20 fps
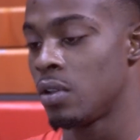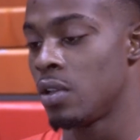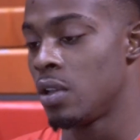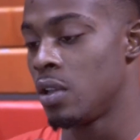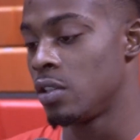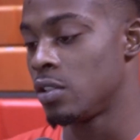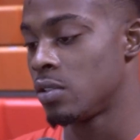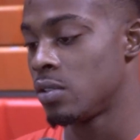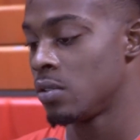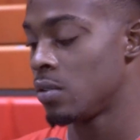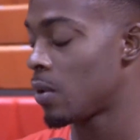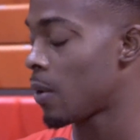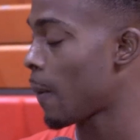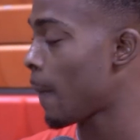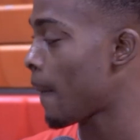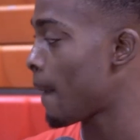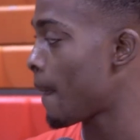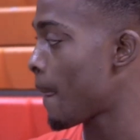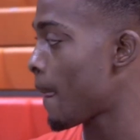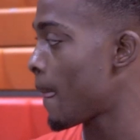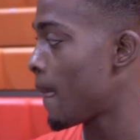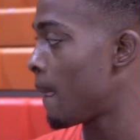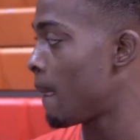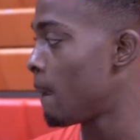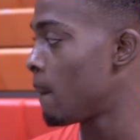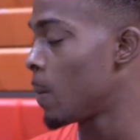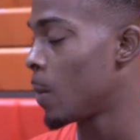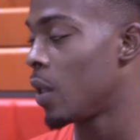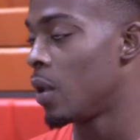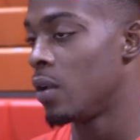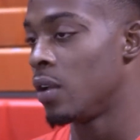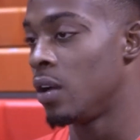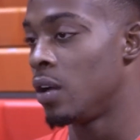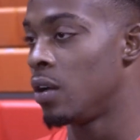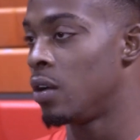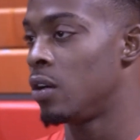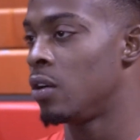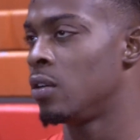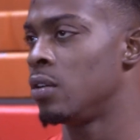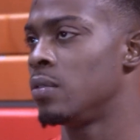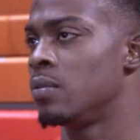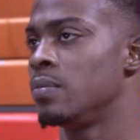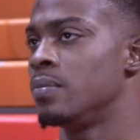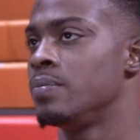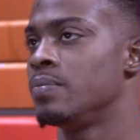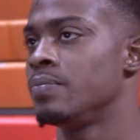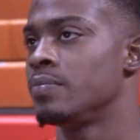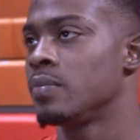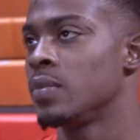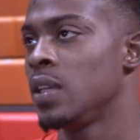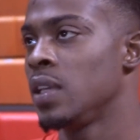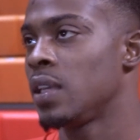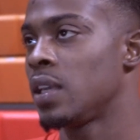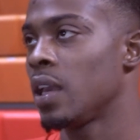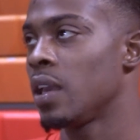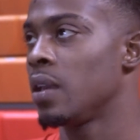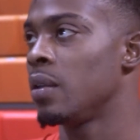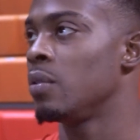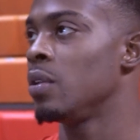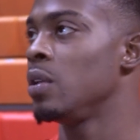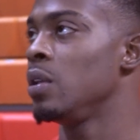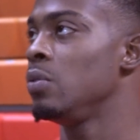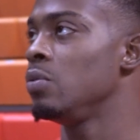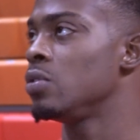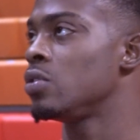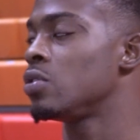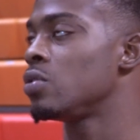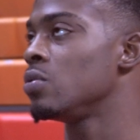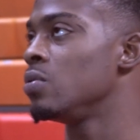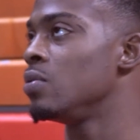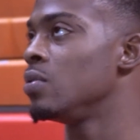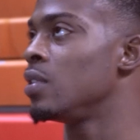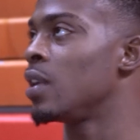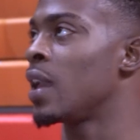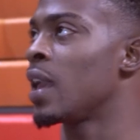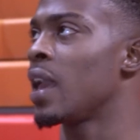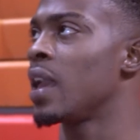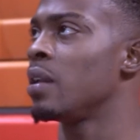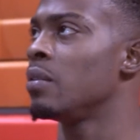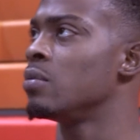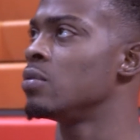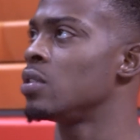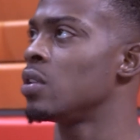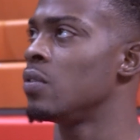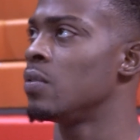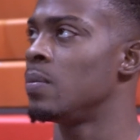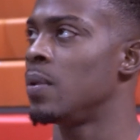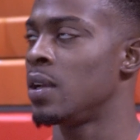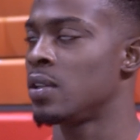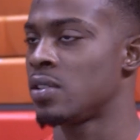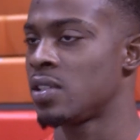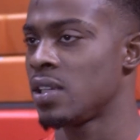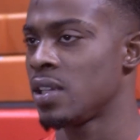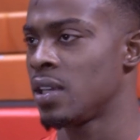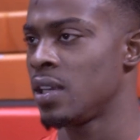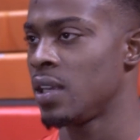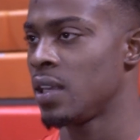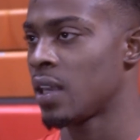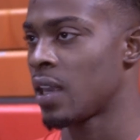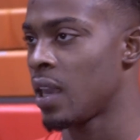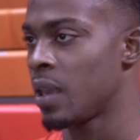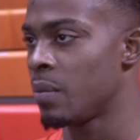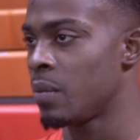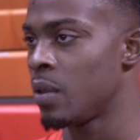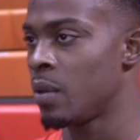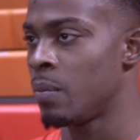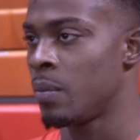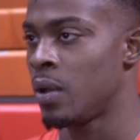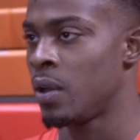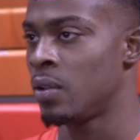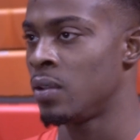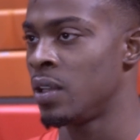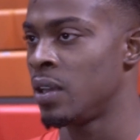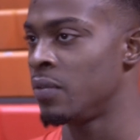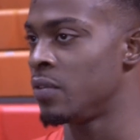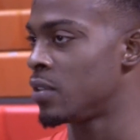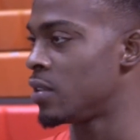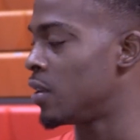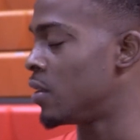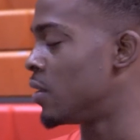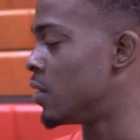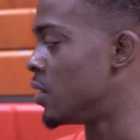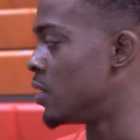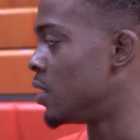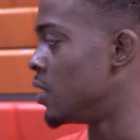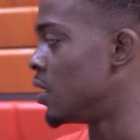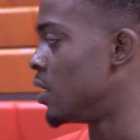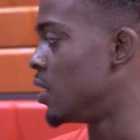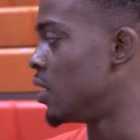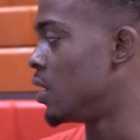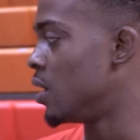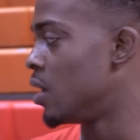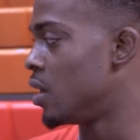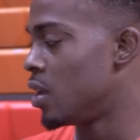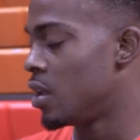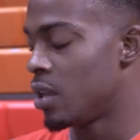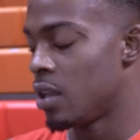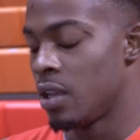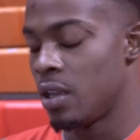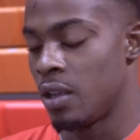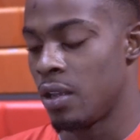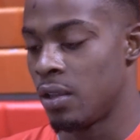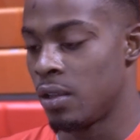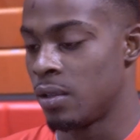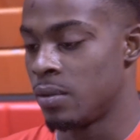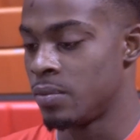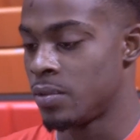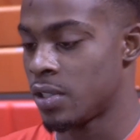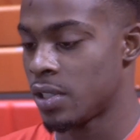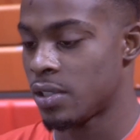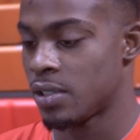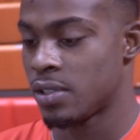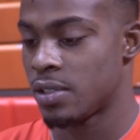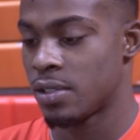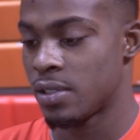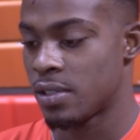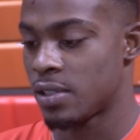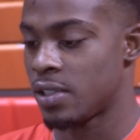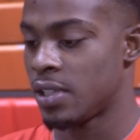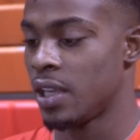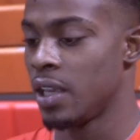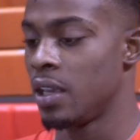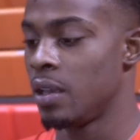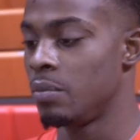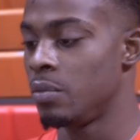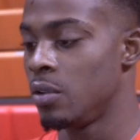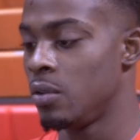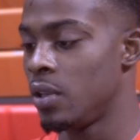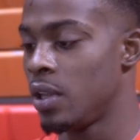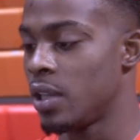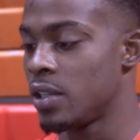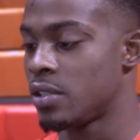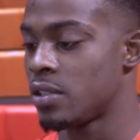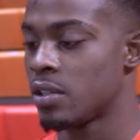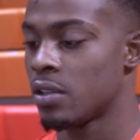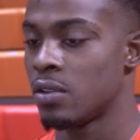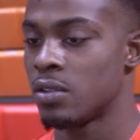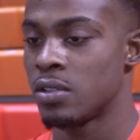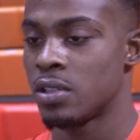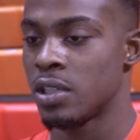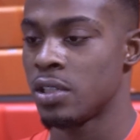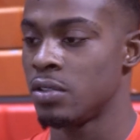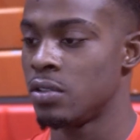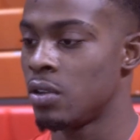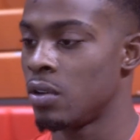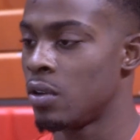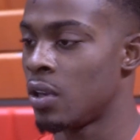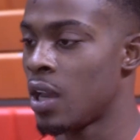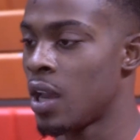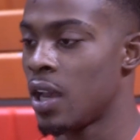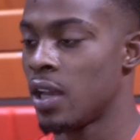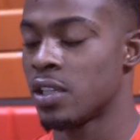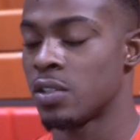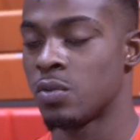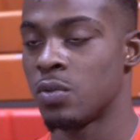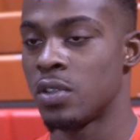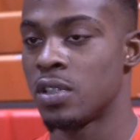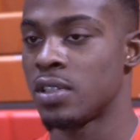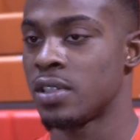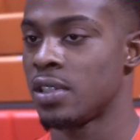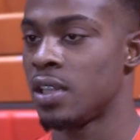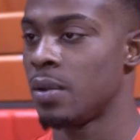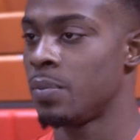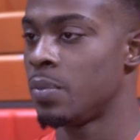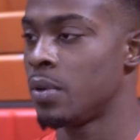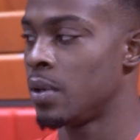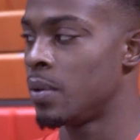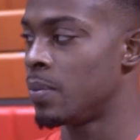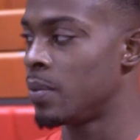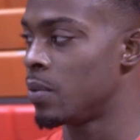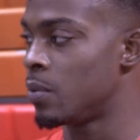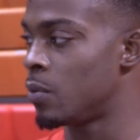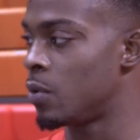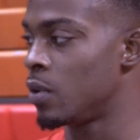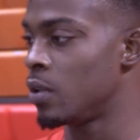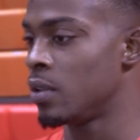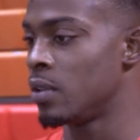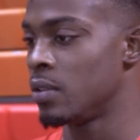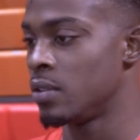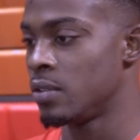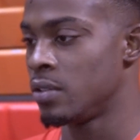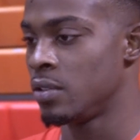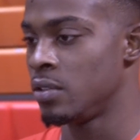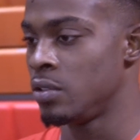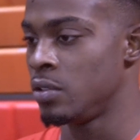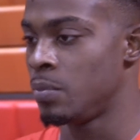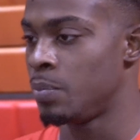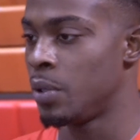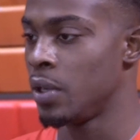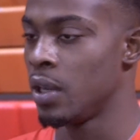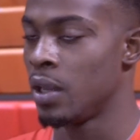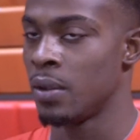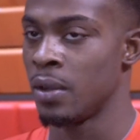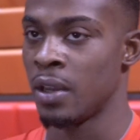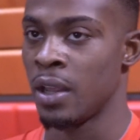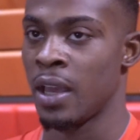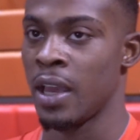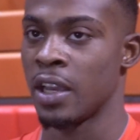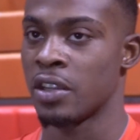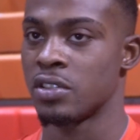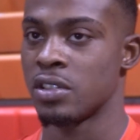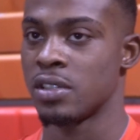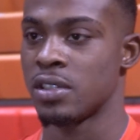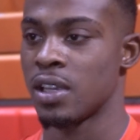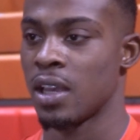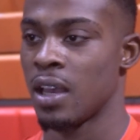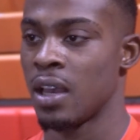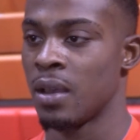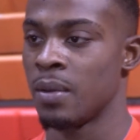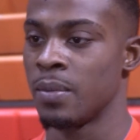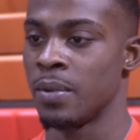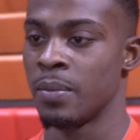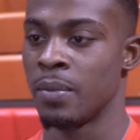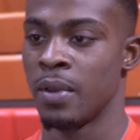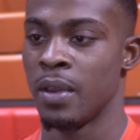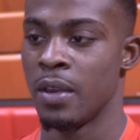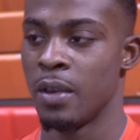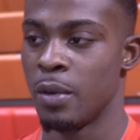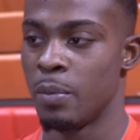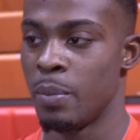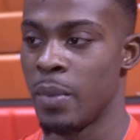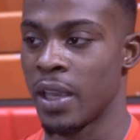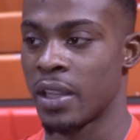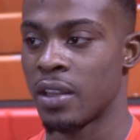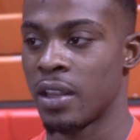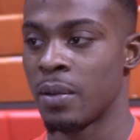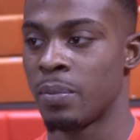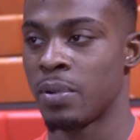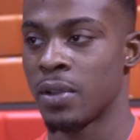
what time was it? He was shooting, the game was over about 10. He came in about 11:30. Just seeing him do that shows that, you know, guys want to step up and want to put up in the extra time and make their